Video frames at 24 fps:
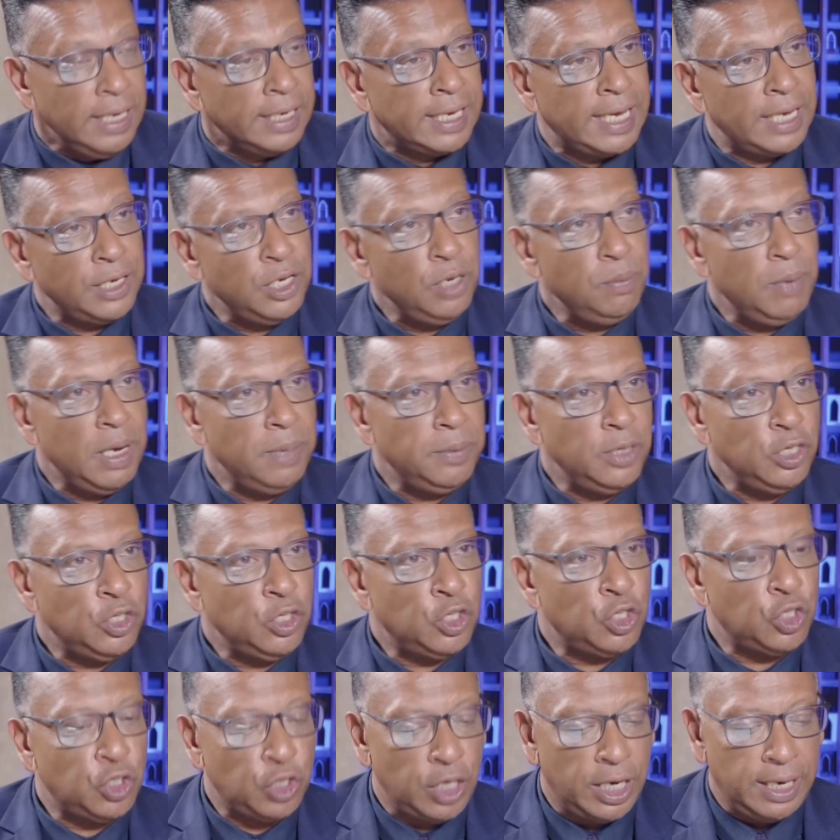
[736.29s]
Can you maybe
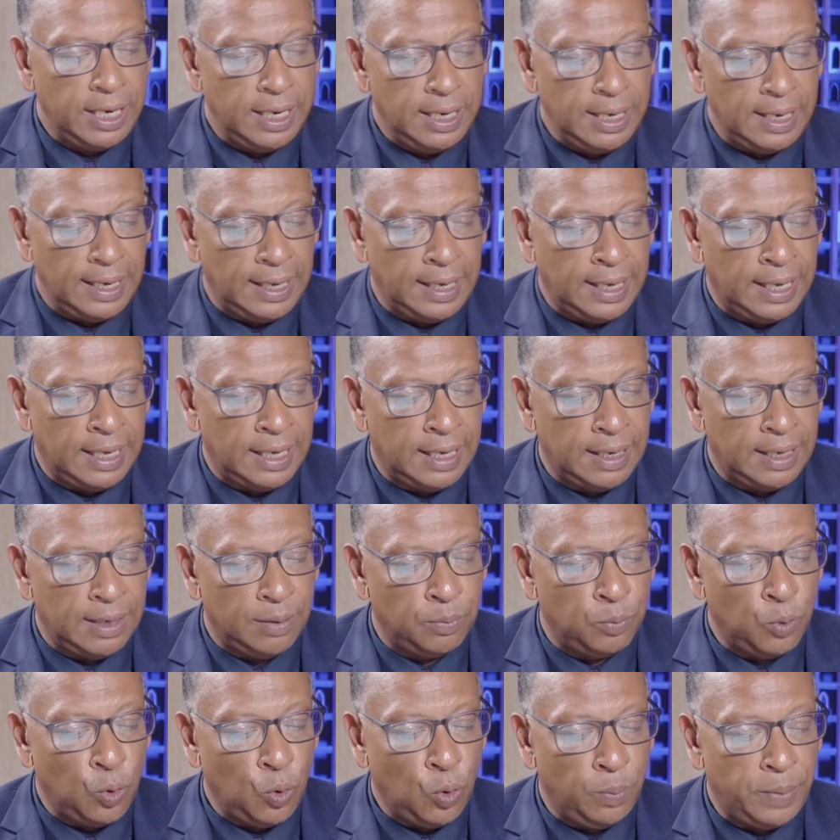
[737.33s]
share
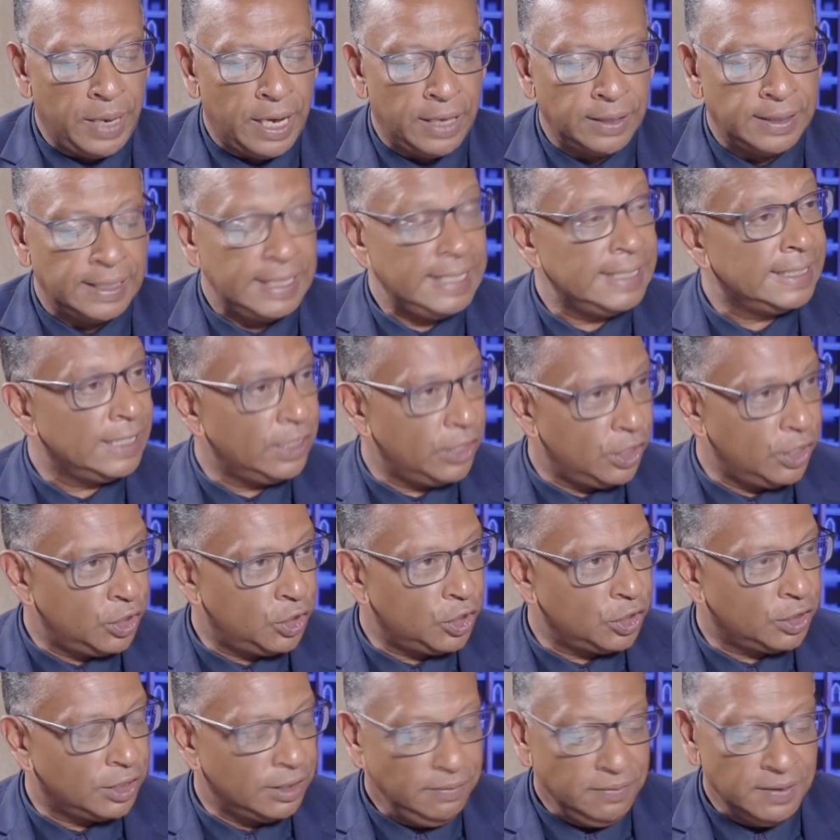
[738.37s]
more about these
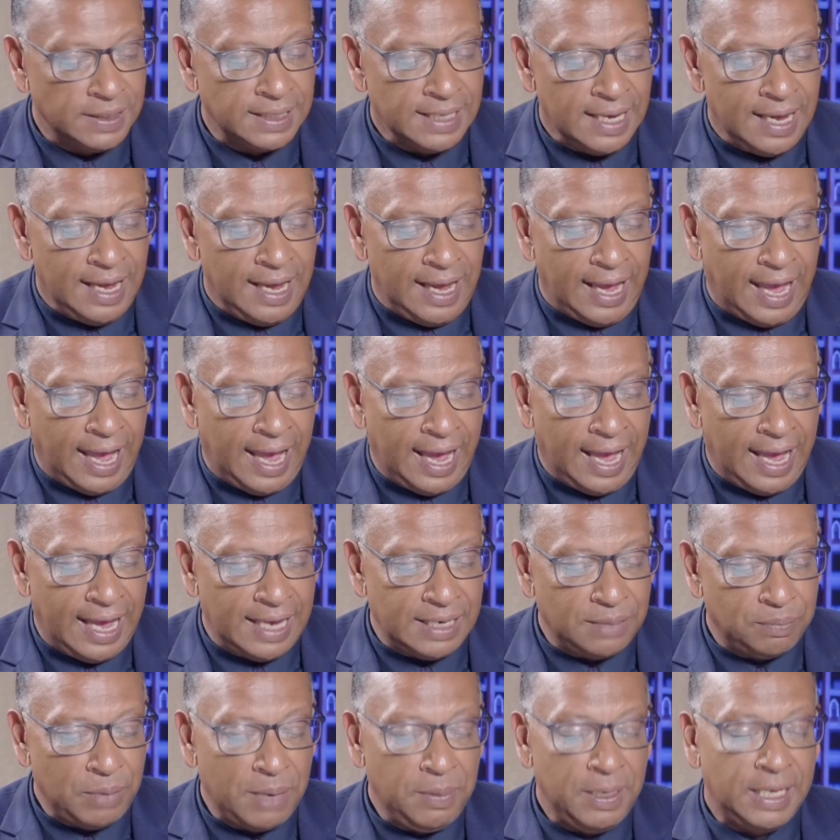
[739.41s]
initiatives
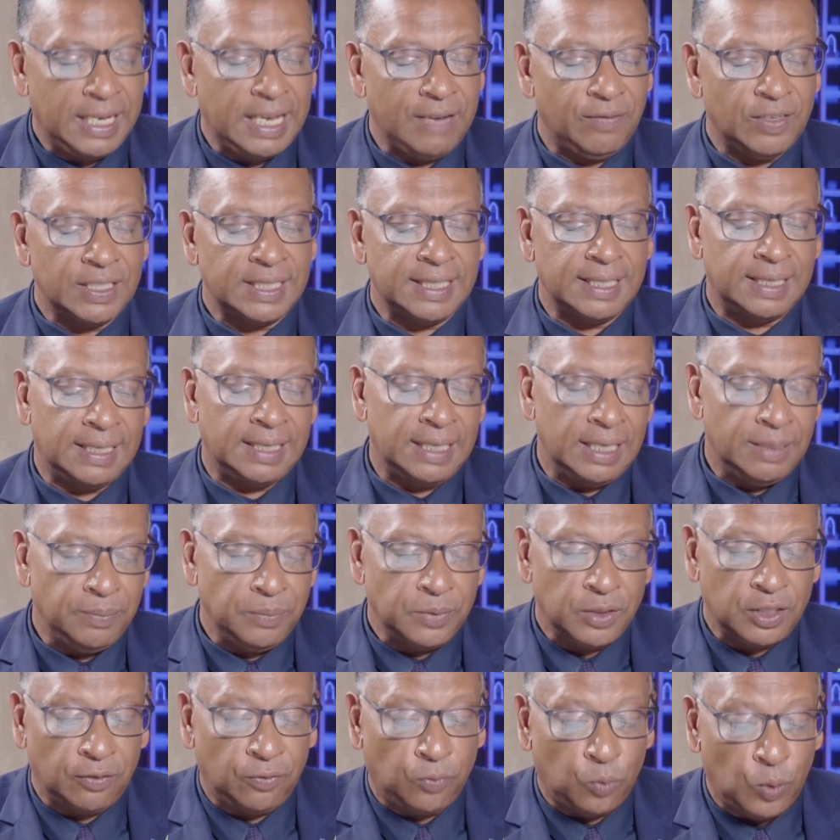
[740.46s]
and maybe give us a
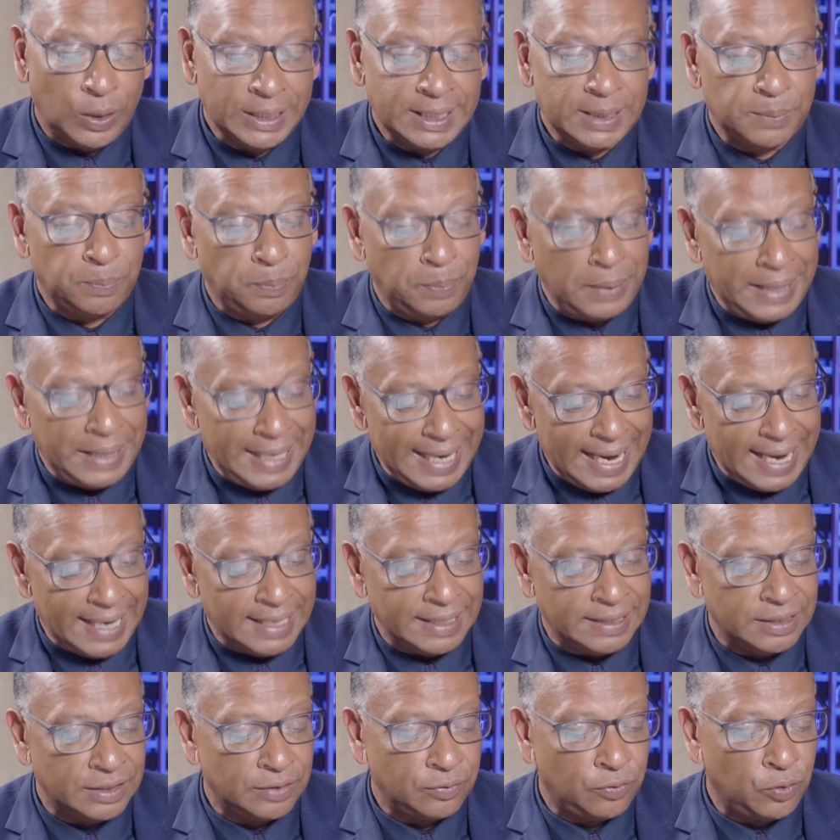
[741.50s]
glimpse of what's
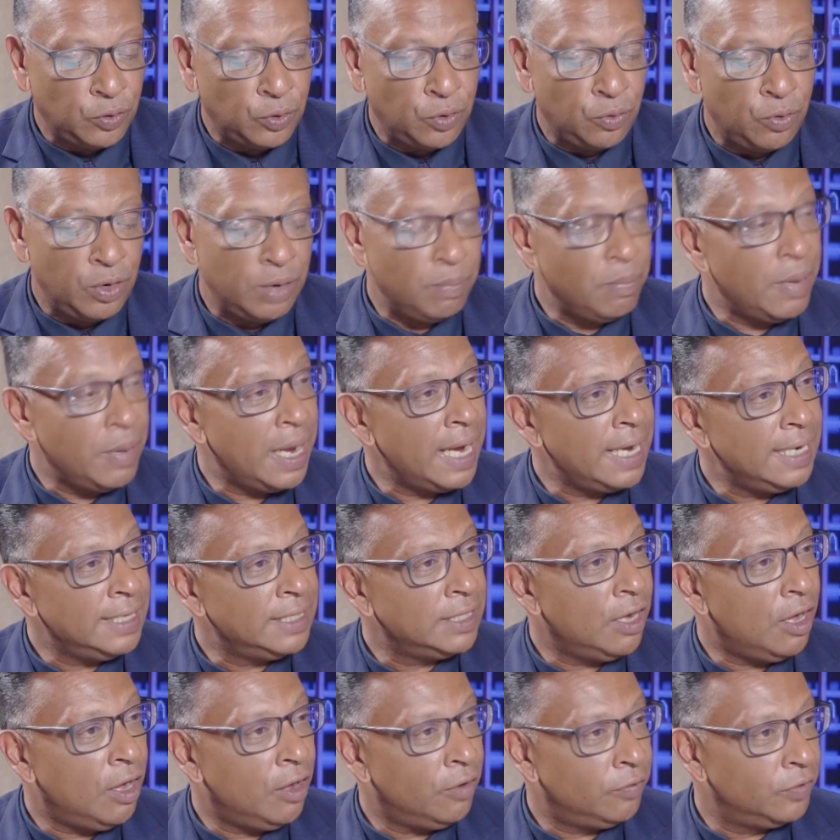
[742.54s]
planned for the
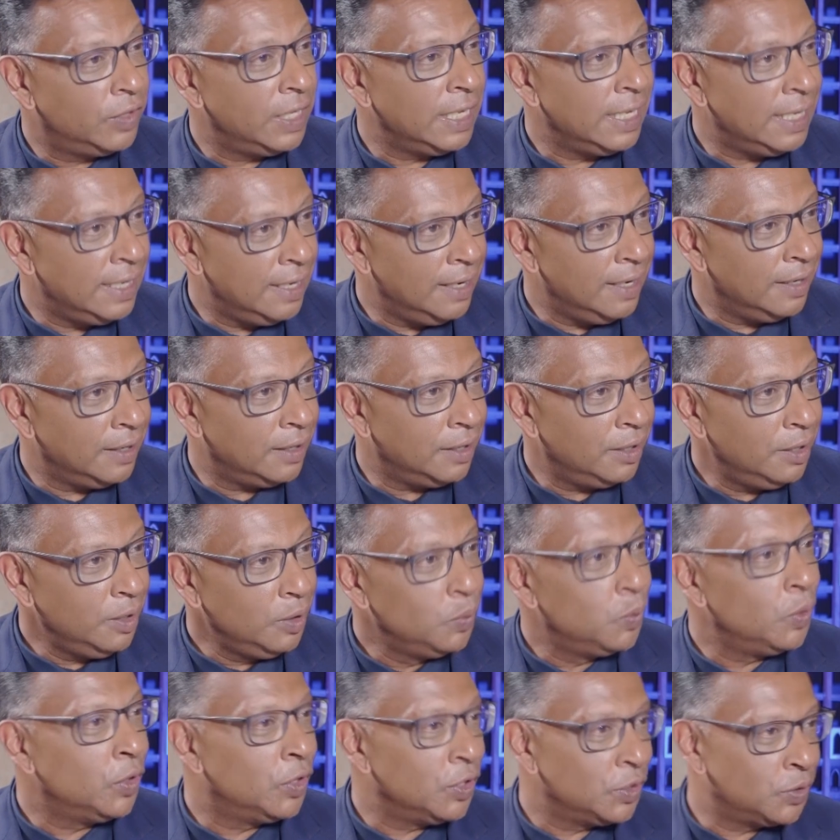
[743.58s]
remainder of the year
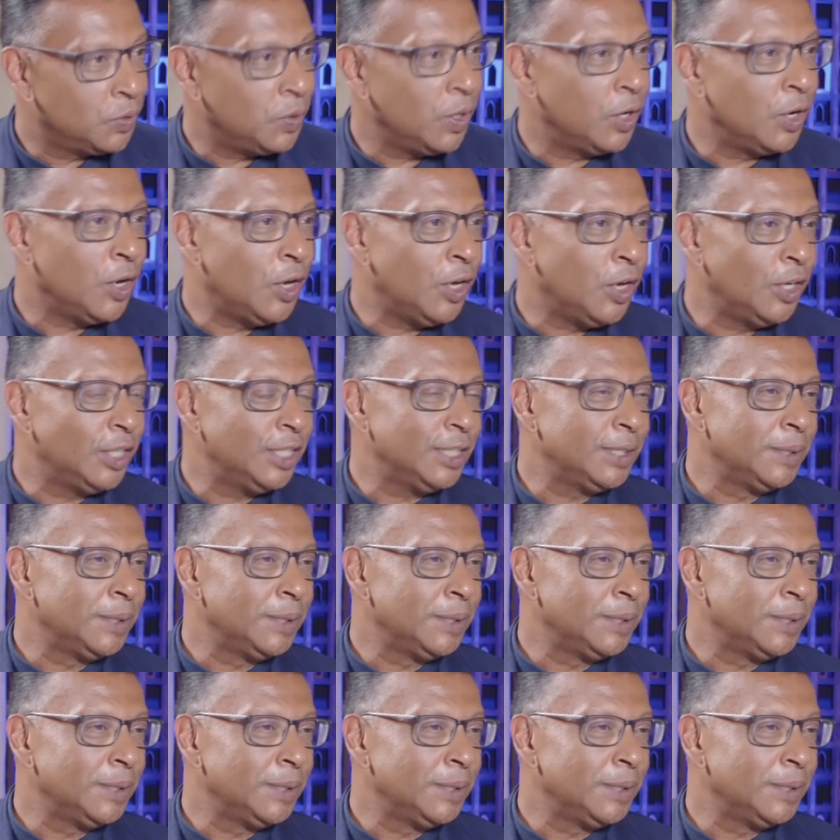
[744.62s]
with this regard?